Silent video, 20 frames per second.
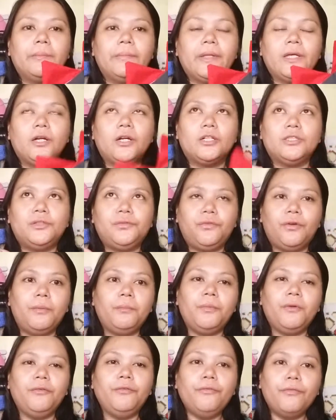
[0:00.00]
Because
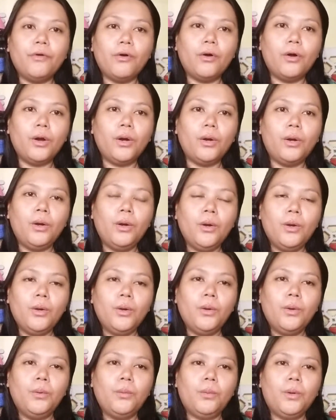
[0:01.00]
from before,
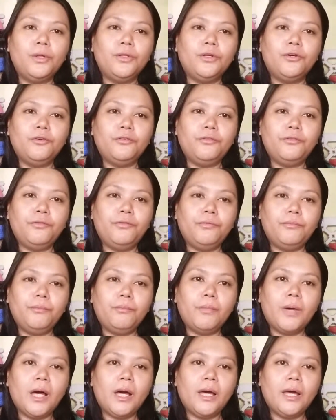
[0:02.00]
one of
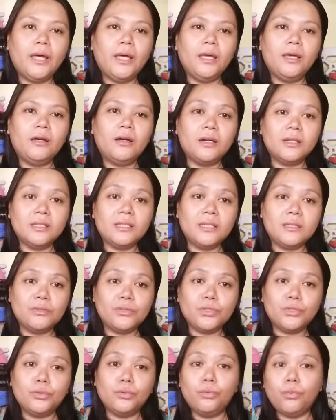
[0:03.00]
my
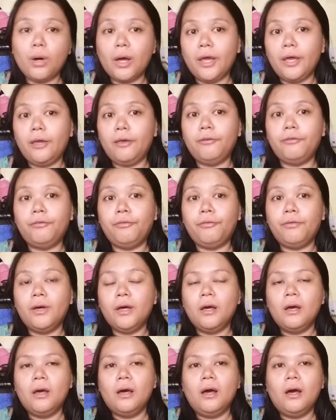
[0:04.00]
cousin's wife
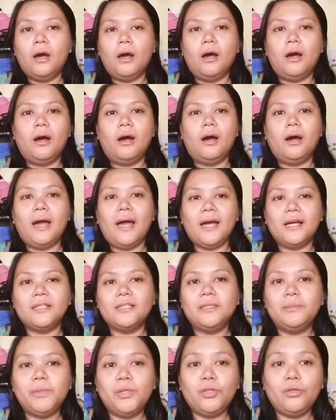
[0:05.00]

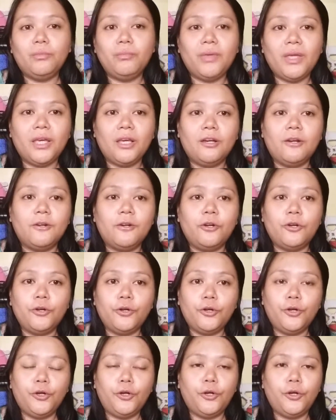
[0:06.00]
asked me to make
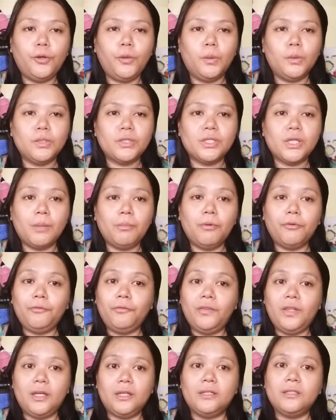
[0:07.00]
her some of
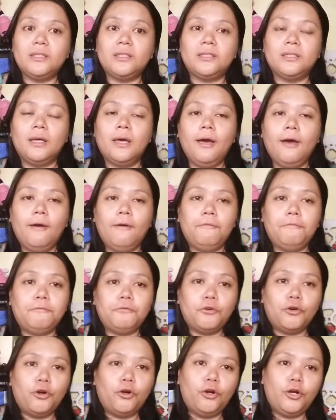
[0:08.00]
this
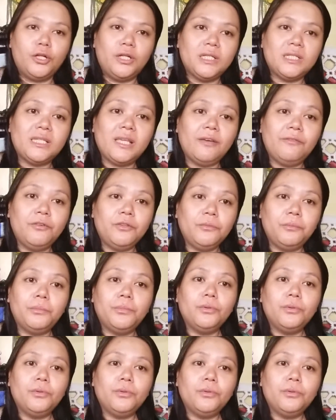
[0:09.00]
for the 7th